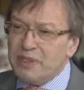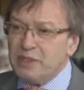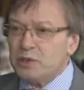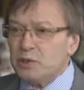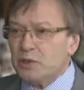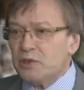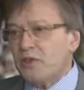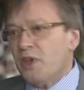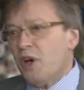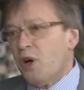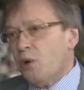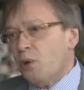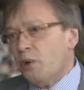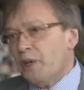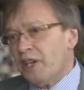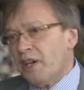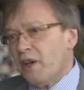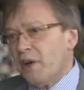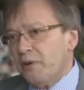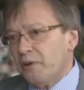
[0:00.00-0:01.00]
build the whole
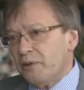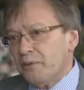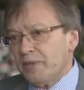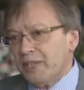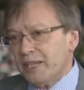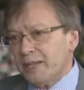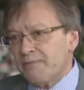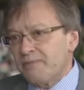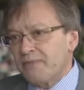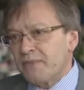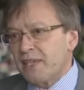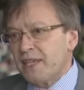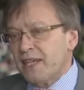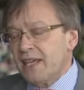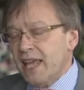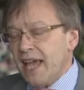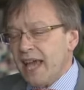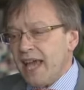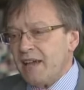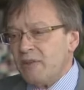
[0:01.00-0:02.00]
economy.
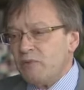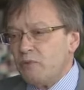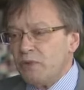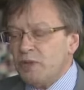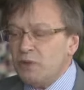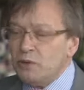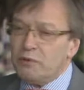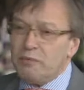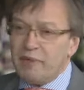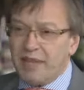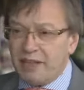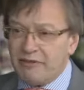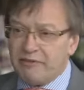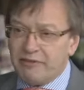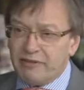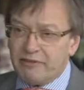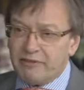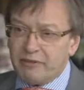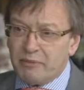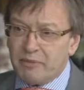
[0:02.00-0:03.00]
And we all
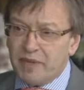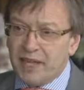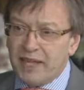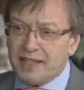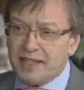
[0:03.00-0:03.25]
benefit from